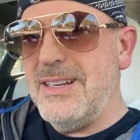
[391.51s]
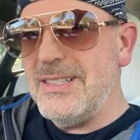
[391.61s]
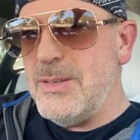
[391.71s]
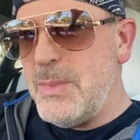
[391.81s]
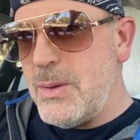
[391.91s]
And
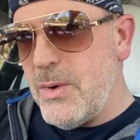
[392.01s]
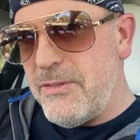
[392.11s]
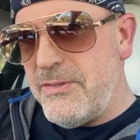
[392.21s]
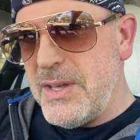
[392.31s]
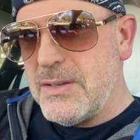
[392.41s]
to me, what
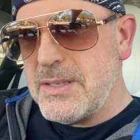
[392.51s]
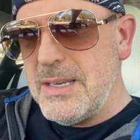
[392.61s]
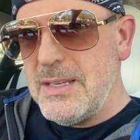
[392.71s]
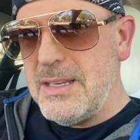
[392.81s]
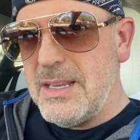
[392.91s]
feels
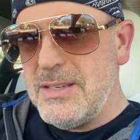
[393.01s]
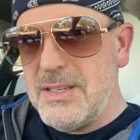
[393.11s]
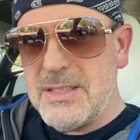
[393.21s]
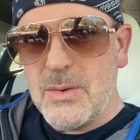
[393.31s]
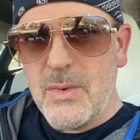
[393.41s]
good is
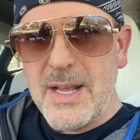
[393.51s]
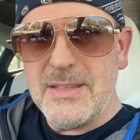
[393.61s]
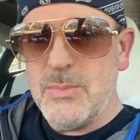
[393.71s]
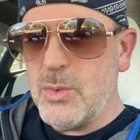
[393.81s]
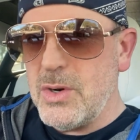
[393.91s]
just to write
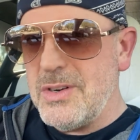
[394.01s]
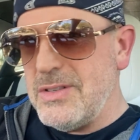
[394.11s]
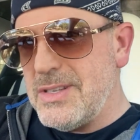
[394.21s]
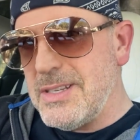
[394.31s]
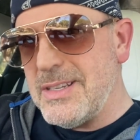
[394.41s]
some
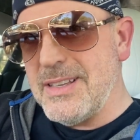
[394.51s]
words.